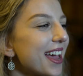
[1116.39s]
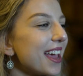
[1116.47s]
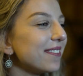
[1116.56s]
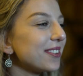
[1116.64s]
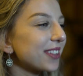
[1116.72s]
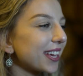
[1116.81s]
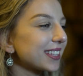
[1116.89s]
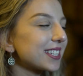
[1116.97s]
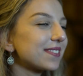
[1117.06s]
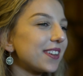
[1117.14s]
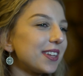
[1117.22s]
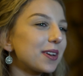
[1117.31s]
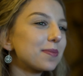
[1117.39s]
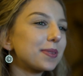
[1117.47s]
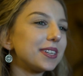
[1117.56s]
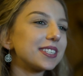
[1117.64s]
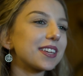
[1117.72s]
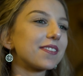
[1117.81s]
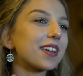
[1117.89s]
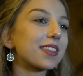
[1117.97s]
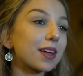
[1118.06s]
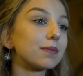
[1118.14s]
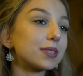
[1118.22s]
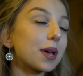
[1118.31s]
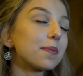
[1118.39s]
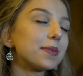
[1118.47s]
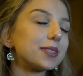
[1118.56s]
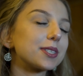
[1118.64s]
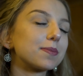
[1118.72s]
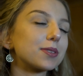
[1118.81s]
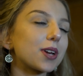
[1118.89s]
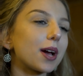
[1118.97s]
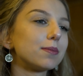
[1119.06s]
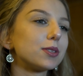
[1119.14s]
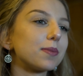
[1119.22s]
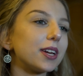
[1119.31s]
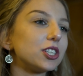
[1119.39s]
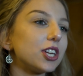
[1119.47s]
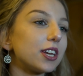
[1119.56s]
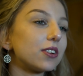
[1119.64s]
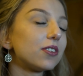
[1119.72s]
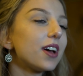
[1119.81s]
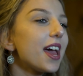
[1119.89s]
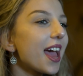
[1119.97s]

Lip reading: If you like this video, please give it a thumbs up and subscribe to my channel.